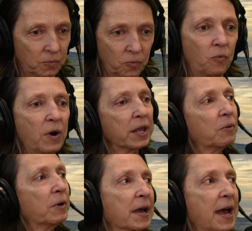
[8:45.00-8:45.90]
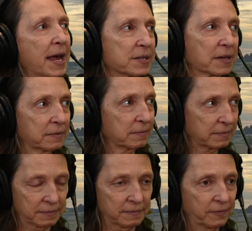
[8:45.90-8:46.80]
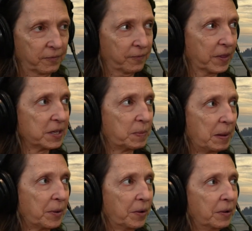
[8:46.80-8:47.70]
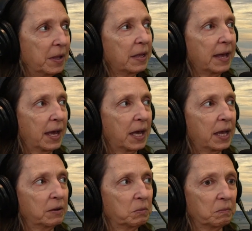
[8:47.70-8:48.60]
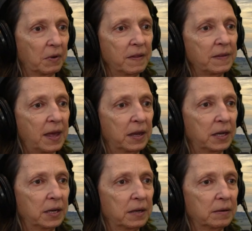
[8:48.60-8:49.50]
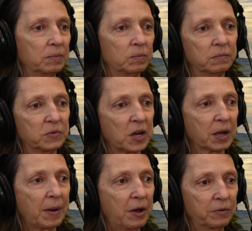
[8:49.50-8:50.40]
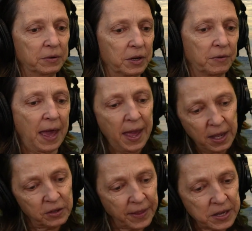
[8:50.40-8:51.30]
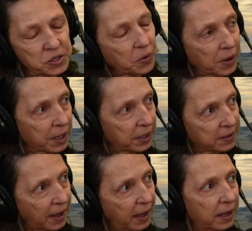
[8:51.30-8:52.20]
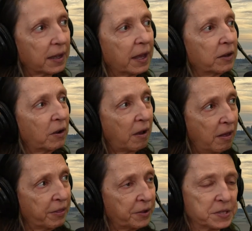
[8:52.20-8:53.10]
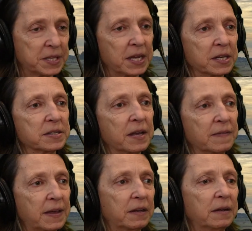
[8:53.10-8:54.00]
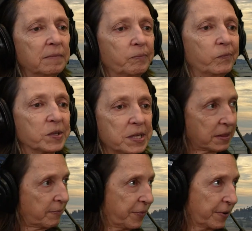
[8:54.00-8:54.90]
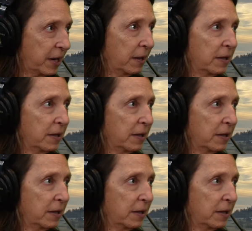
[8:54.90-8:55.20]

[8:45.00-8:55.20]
what you want to ask these people, and then talk about, the angle that story can take and all those things, and then set them free.